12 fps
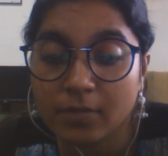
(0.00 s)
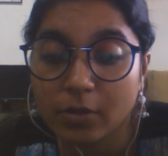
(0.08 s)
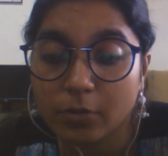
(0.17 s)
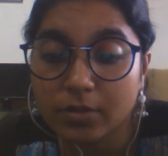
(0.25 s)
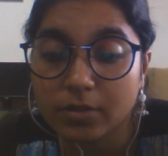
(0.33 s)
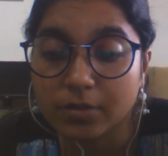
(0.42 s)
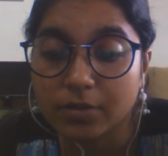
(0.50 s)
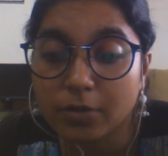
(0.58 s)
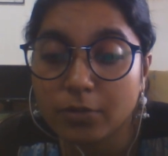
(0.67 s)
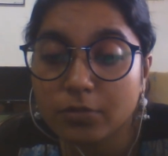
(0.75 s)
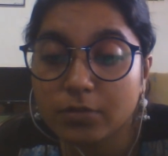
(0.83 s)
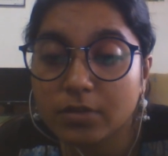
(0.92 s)
Okay,
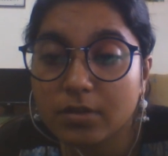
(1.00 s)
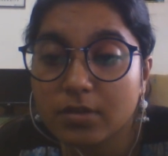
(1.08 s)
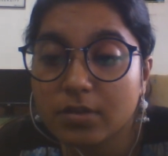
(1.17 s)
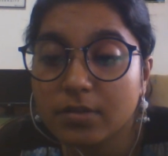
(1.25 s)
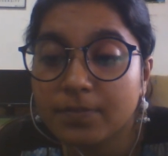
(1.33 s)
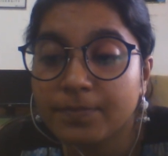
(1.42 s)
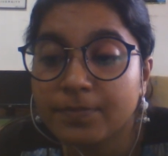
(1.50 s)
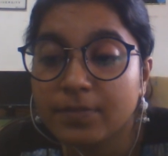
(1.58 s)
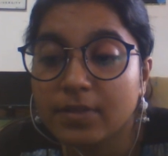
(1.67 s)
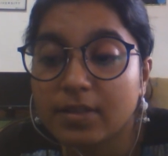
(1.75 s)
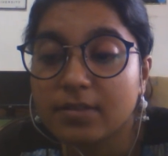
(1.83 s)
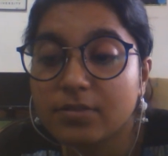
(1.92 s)
now the
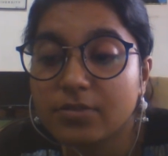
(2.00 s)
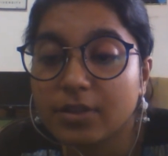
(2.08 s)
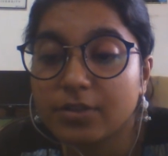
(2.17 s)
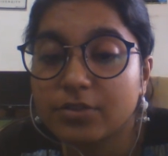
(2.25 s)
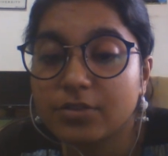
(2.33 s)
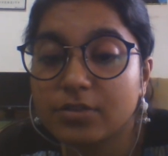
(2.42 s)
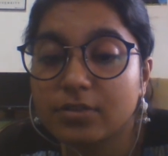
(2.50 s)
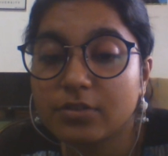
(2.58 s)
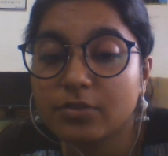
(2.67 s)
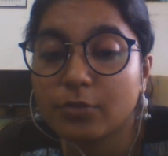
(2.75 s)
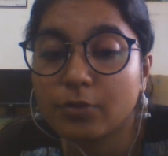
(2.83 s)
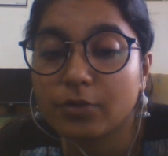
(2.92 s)
structures,
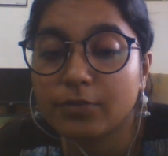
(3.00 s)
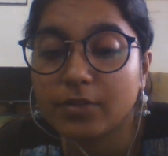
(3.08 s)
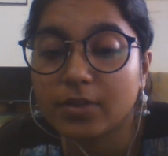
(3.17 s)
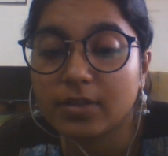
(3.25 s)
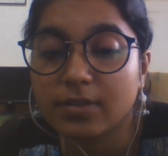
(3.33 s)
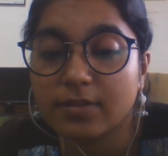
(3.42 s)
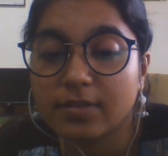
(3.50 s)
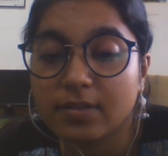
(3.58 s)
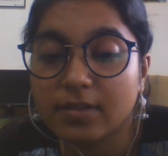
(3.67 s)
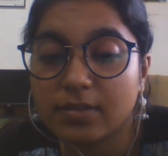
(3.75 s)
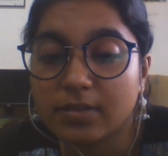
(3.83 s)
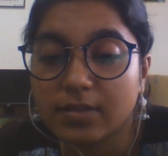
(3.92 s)
or we can
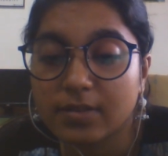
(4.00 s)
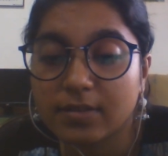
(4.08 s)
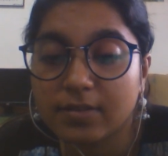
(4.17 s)
say the